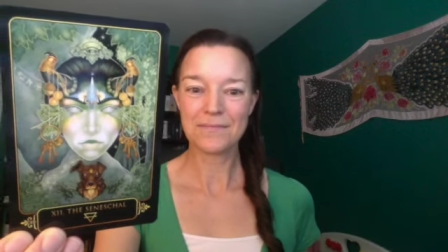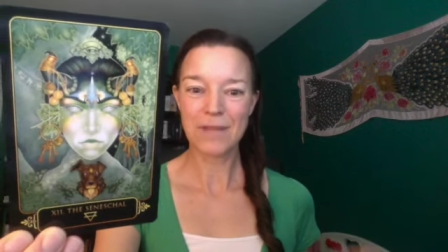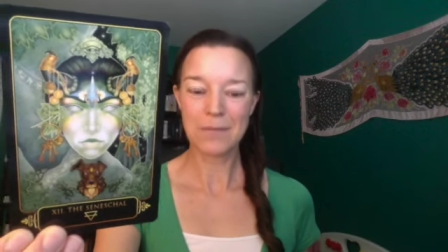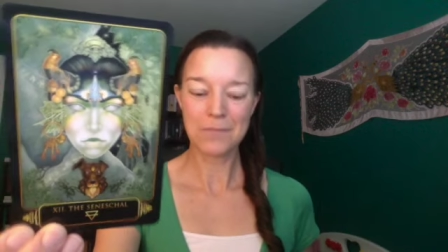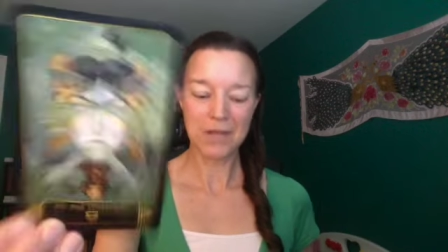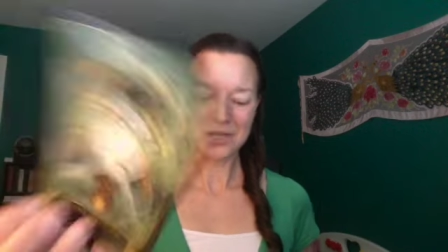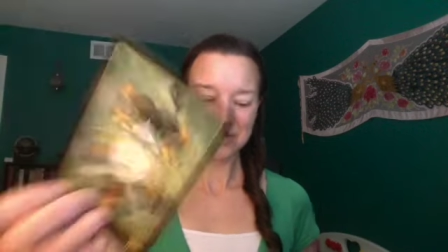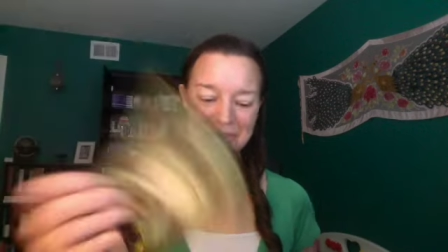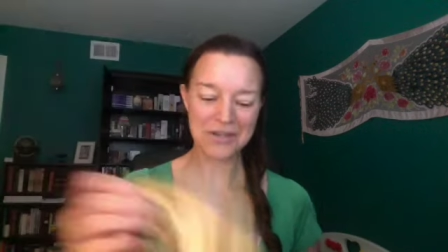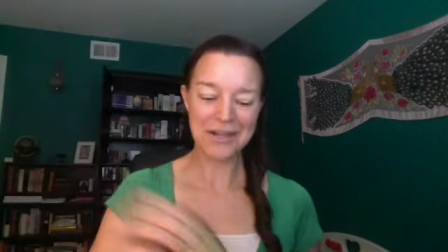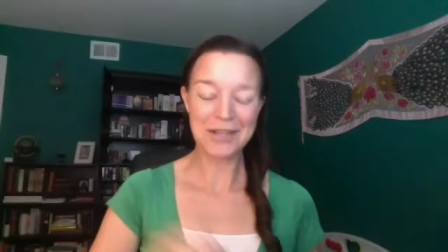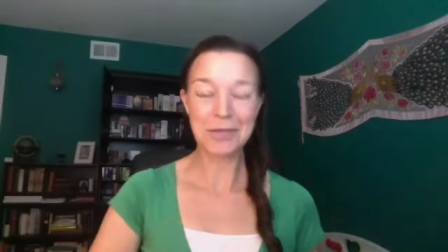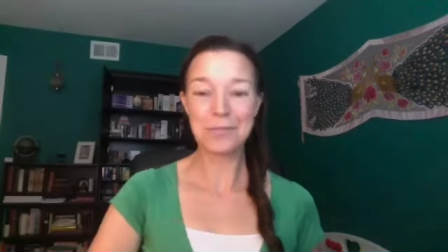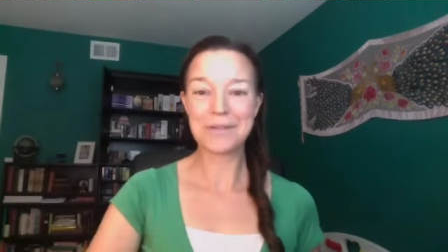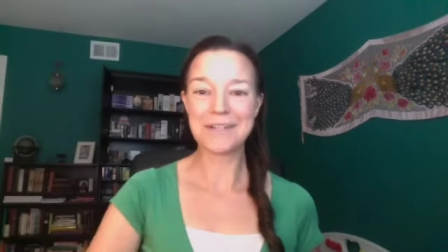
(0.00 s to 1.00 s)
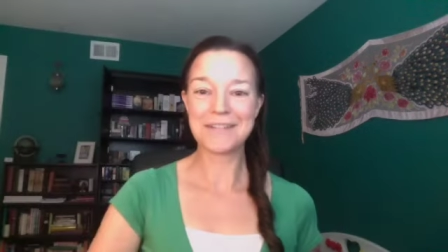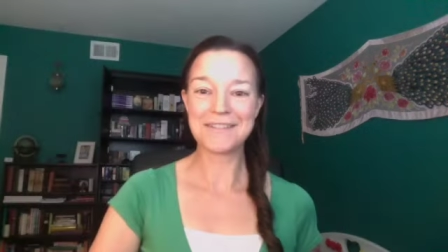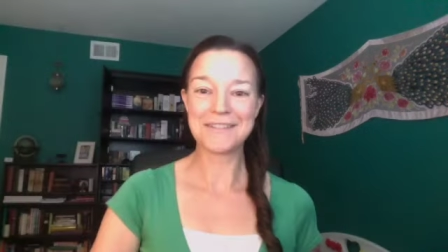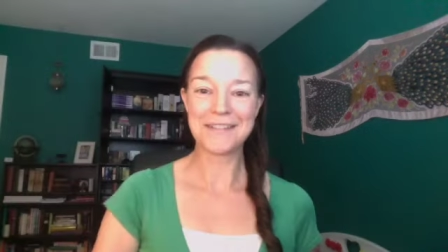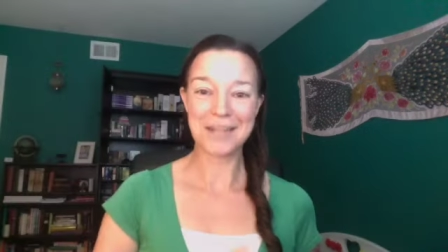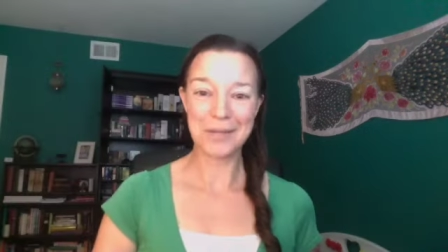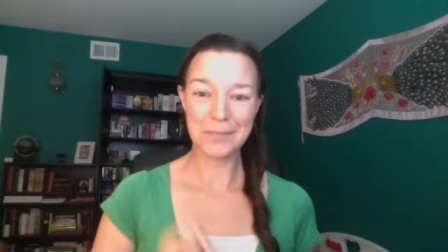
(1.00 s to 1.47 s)
I'm not sure how to pronounce
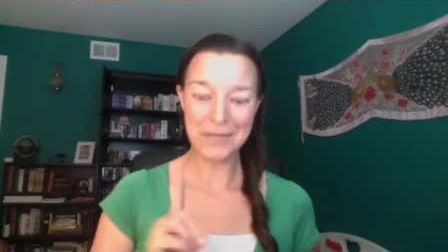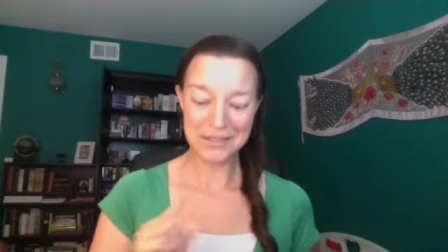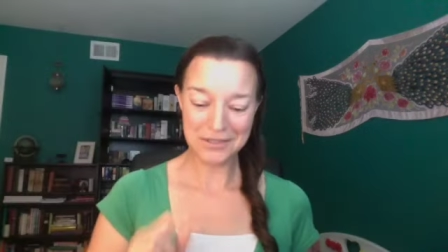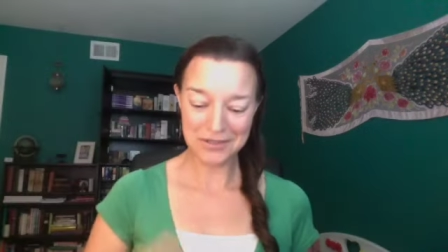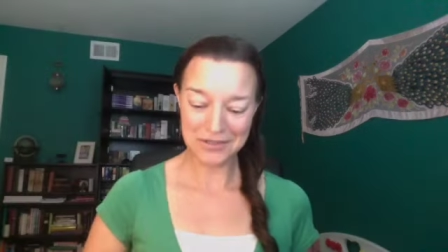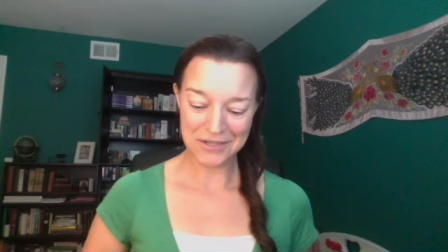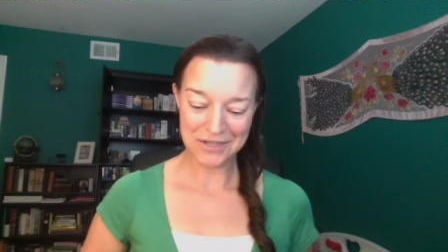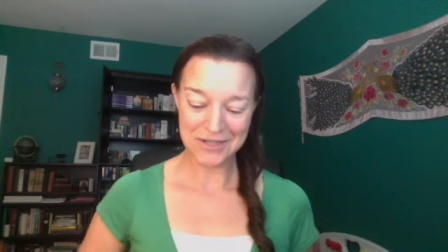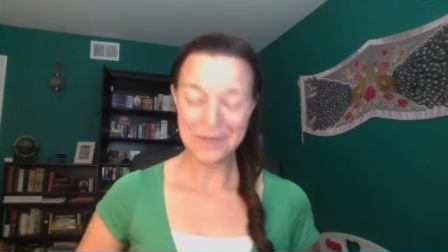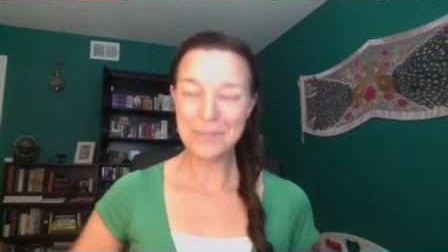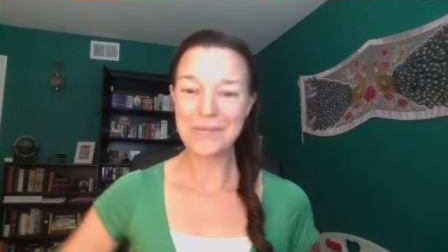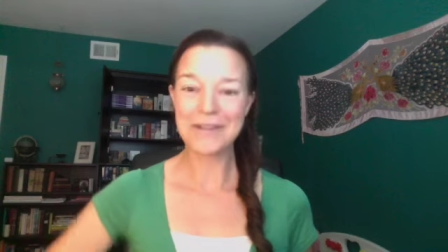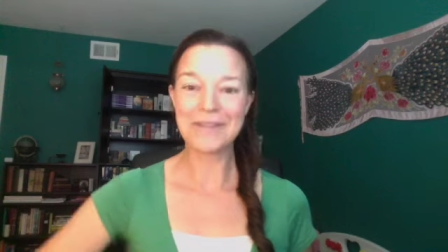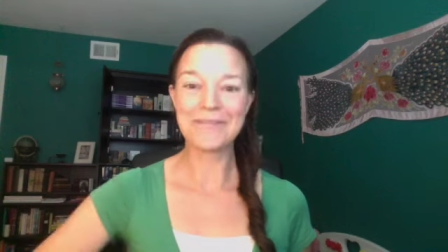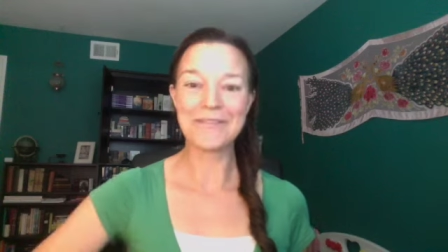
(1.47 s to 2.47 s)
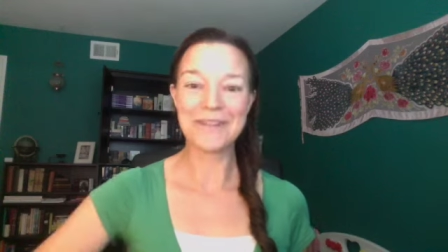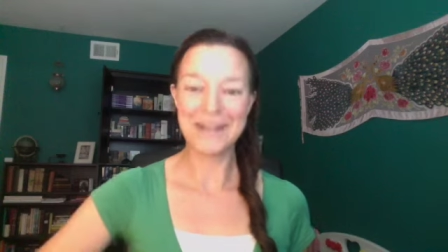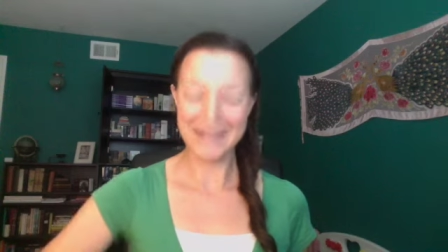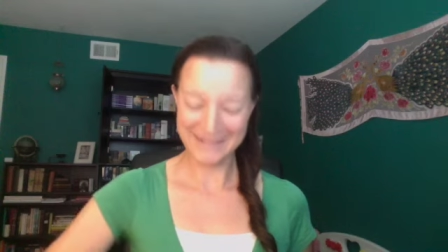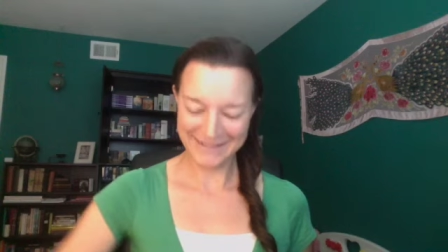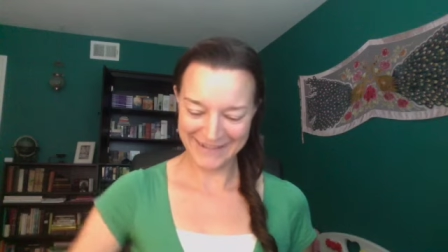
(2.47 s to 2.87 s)
that. I meant to look it up, but I forgot.